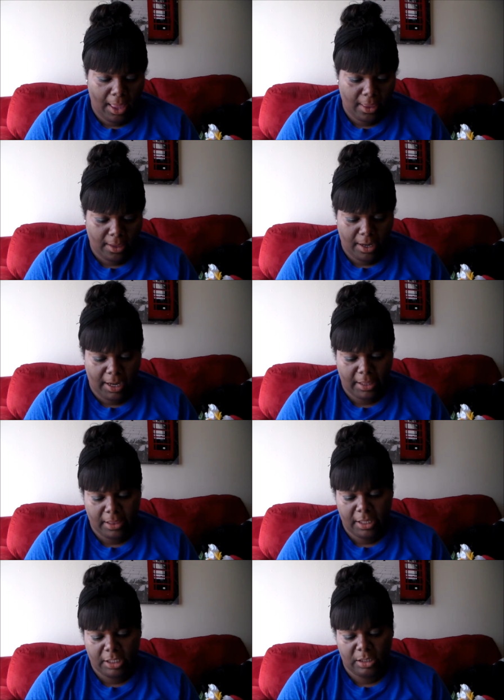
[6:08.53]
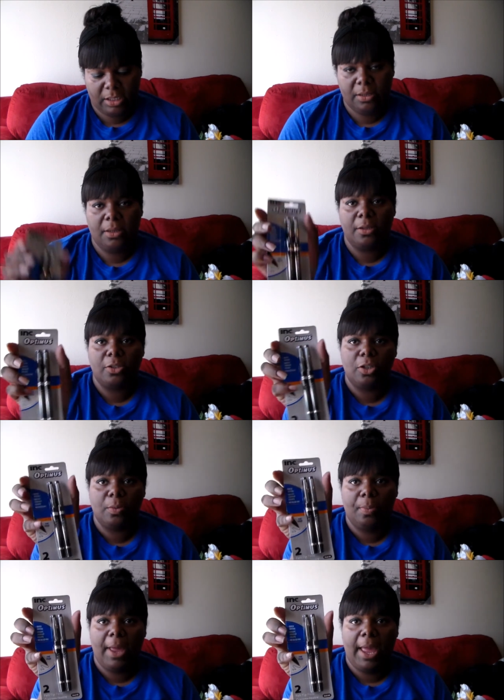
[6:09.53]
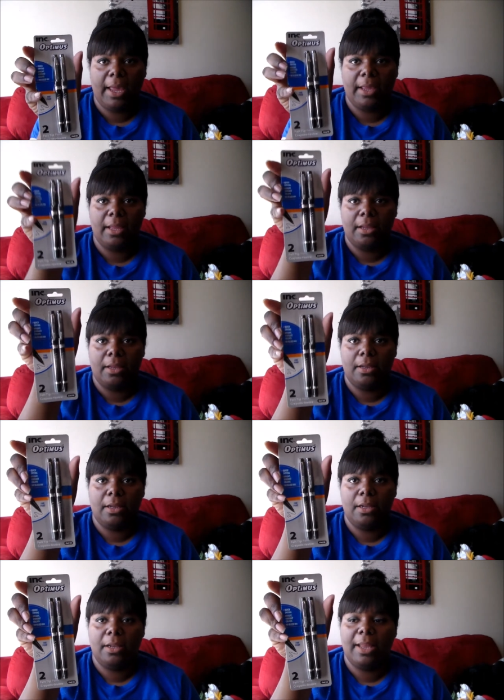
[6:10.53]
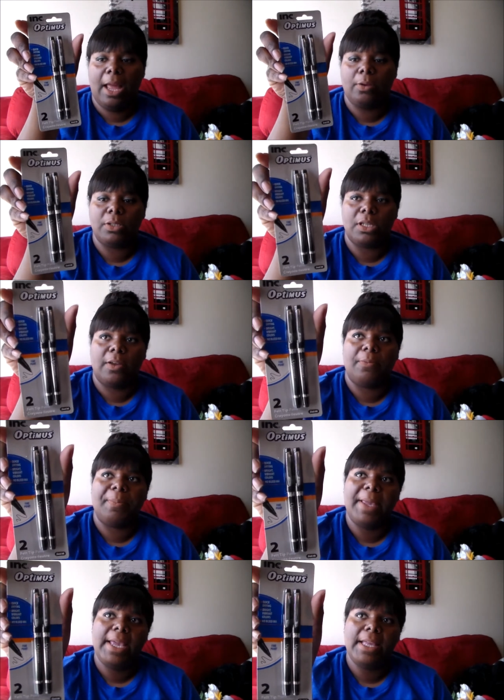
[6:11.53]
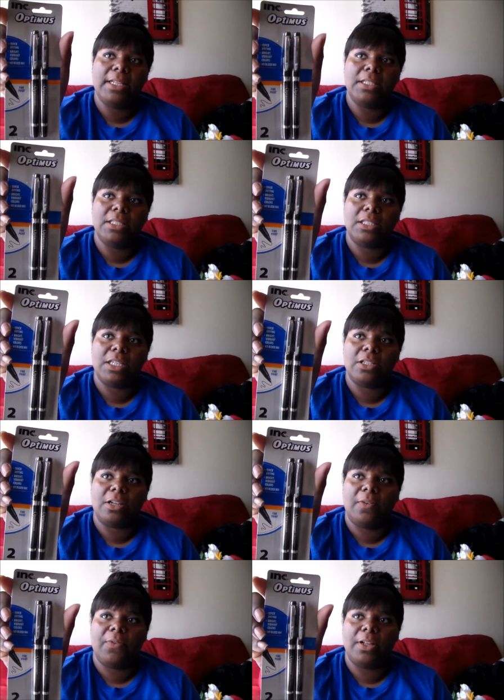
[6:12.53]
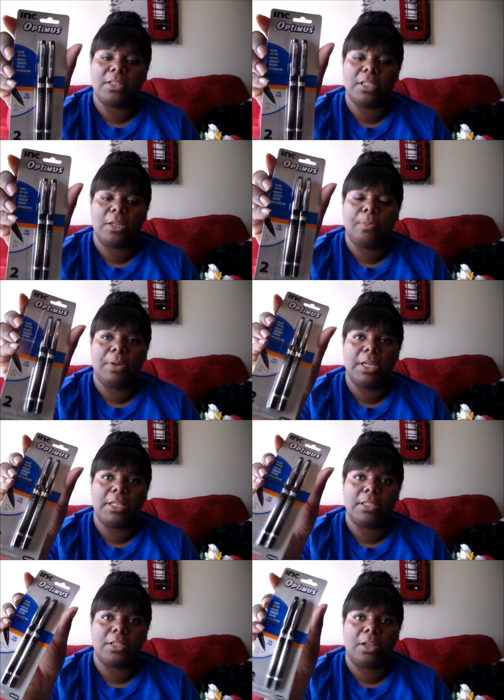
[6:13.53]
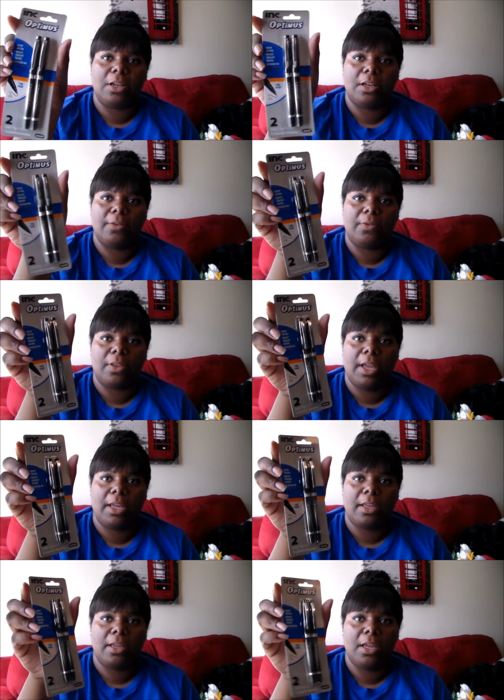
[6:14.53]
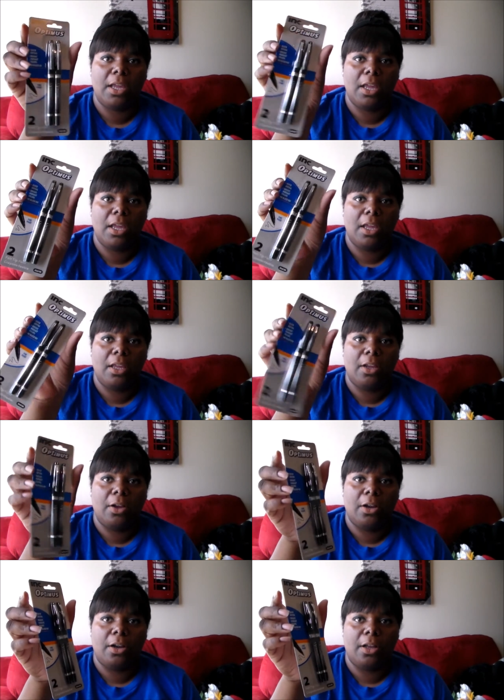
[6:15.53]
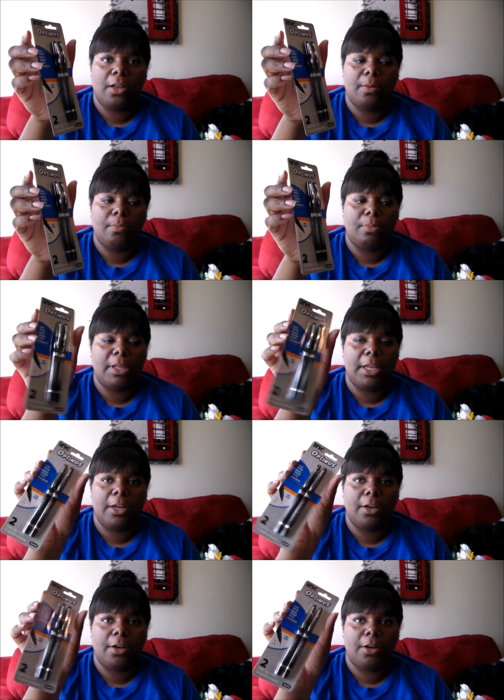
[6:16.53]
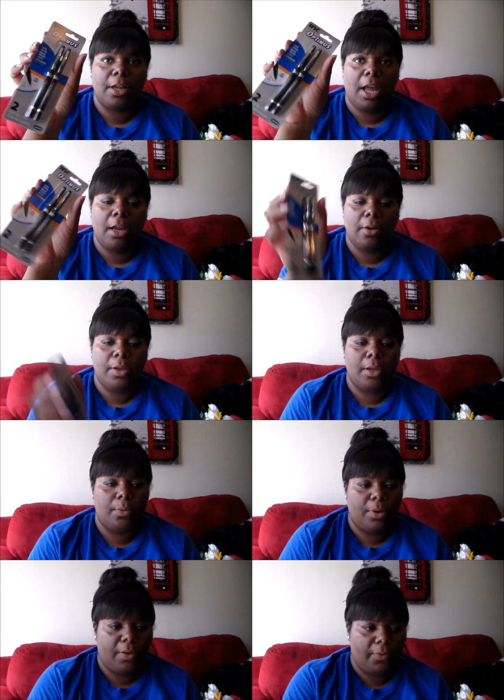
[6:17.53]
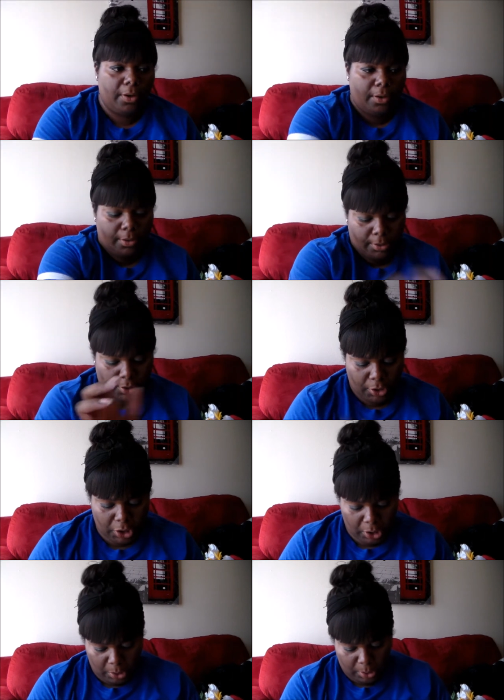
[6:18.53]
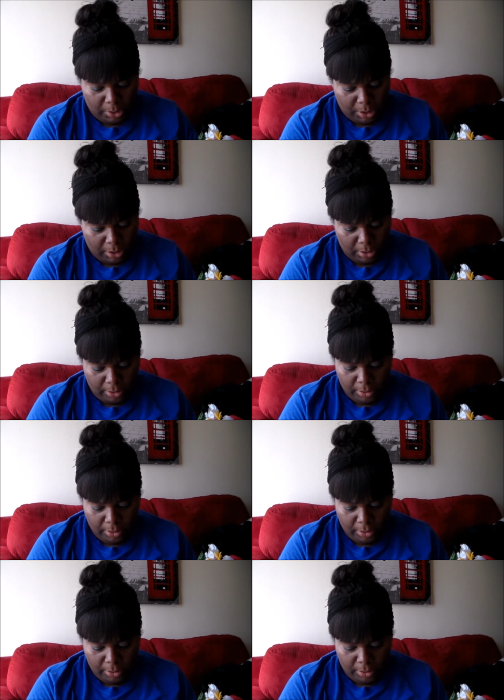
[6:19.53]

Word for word: And then I got this two pack counts of pins. These are the felt tip pins, so they're good for like your um, planner or diary or whatever, journals.